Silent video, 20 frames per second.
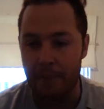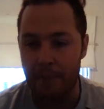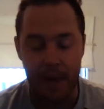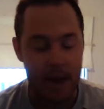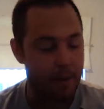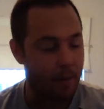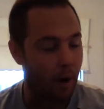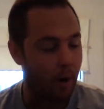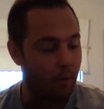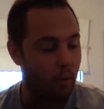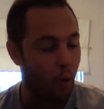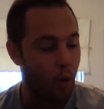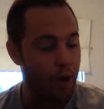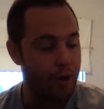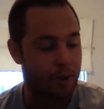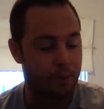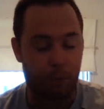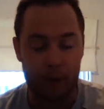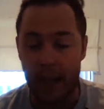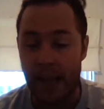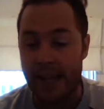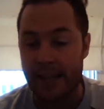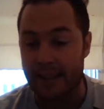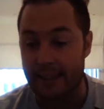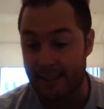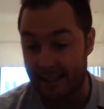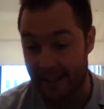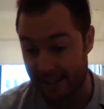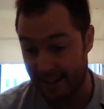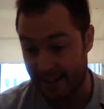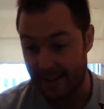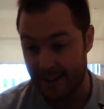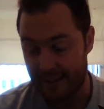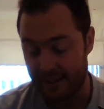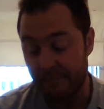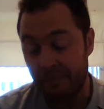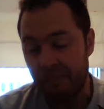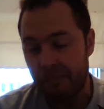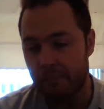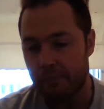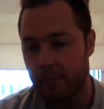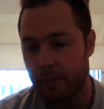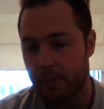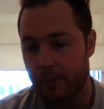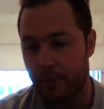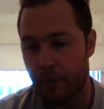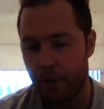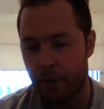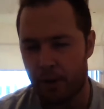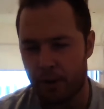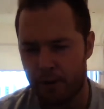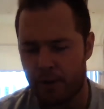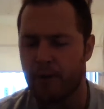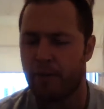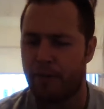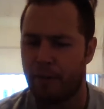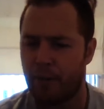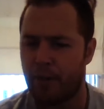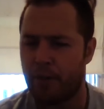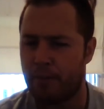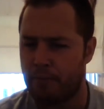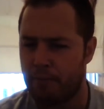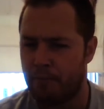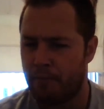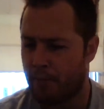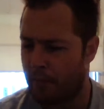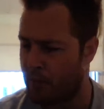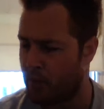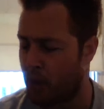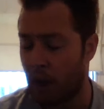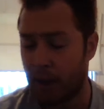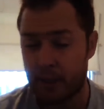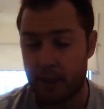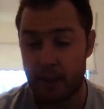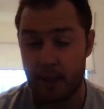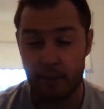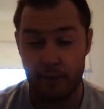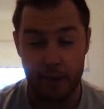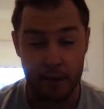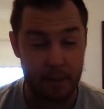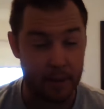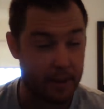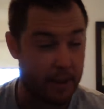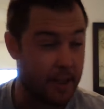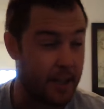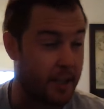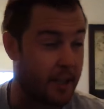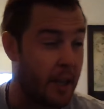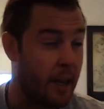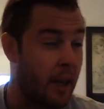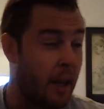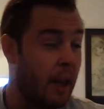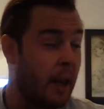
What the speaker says: a worse place for lots of different, I'm going to sneeze.